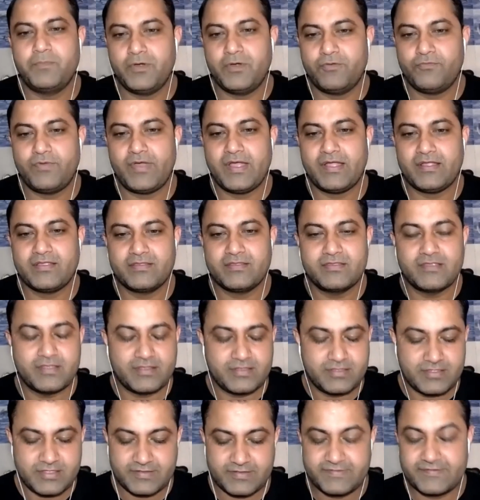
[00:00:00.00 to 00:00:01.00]
perfect.
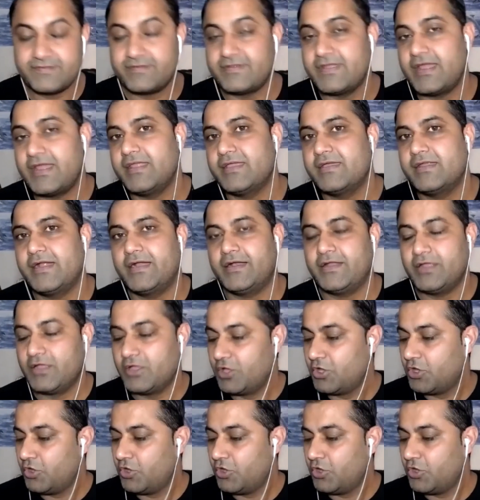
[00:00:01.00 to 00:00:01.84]
This is really great.